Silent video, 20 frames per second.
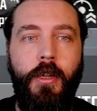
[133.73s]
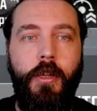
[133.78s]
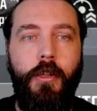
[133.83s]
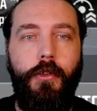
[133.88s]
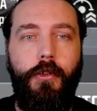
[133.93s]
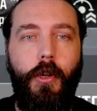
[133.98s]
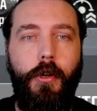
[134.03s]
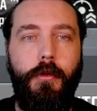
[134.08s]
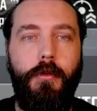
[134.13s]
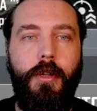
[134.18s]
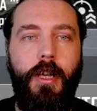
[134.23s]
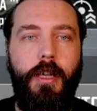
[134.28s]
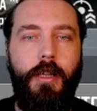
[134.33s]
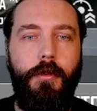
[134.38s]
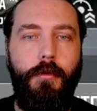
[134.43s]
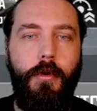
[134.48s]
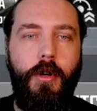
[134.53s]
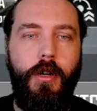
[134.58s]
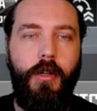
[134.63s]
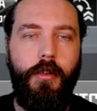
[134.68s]
So
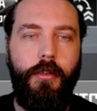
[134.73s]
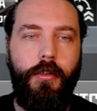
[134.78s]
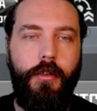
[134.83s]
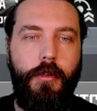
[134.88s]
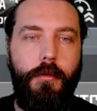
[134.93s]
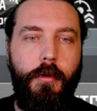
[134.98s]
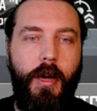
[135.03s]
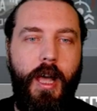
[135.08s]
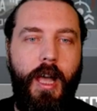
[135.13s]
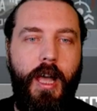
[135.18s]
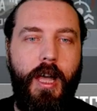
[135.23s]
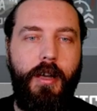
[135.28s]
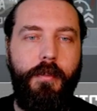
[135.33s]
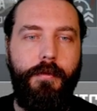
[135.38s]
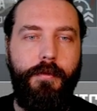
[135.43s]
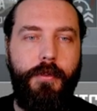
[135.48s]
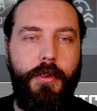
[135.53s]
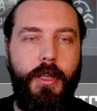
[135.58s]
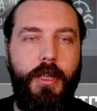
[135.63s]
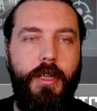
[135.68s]
A1, you
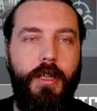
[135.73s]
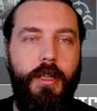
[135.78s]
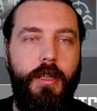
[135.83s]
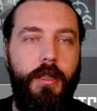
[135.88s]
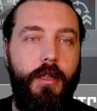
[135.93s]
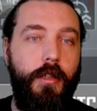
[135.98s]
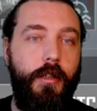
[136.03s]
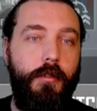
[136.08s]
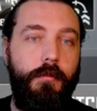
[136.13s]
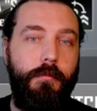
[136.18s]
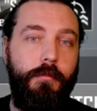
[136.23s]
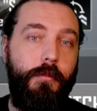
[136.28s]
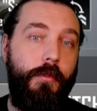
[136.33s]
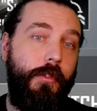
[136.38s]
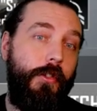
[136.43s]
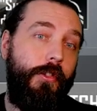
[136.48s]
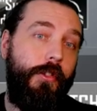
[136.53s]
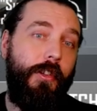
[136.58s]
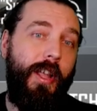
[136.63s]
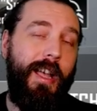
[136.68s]
have the
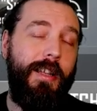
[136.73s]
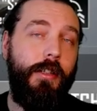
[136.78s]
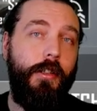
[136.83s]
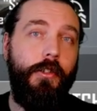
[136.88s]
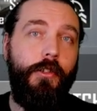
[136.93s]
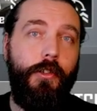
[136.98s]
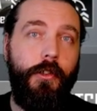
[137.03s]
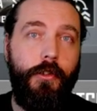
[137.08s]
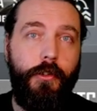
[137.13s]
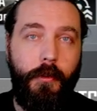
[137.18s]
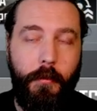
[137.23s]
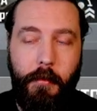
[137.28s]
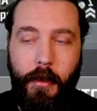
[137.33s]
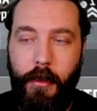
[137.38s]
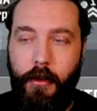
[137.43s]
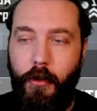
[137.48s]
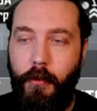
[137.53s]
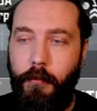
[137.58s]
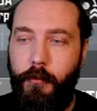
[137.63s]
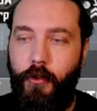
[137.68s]
standard system
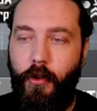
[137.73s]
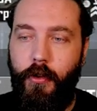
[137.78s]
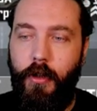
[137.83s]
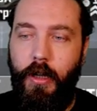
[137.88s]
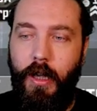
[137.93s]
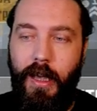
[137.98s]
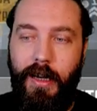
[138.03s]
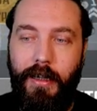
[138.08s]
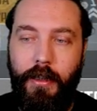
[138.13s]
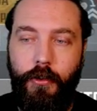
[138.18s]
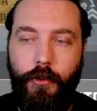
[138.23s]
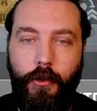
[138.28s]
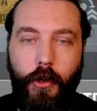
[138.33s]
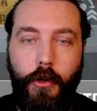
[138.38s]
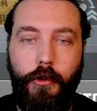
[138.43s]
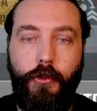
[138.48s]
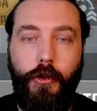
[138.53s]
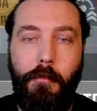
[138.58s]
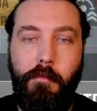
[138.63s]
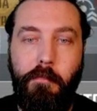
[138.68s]
that comes on it, and it's
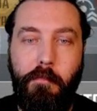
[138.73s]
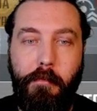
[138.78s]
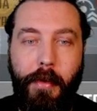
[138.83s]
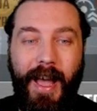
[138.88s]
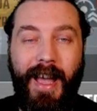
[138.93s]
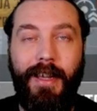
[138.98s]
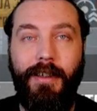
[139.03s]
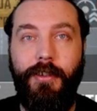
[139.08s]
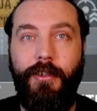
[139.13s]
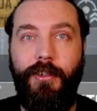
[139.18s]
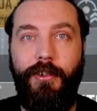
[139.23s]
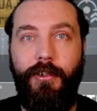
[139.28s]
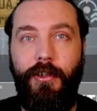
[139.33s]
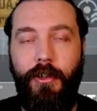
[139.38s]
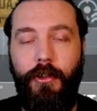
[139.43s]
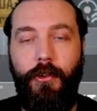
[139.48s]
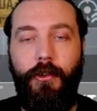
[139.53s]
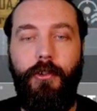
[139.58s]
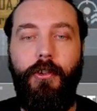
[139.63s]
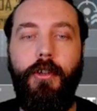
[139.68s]
not a bad
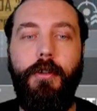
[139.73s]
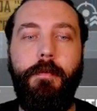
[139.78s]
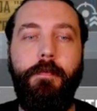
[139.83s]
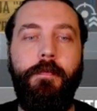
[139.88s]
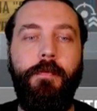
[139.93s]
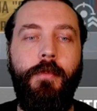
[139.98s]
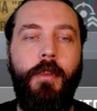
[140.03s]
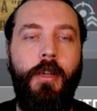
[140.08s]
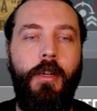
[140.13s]
system.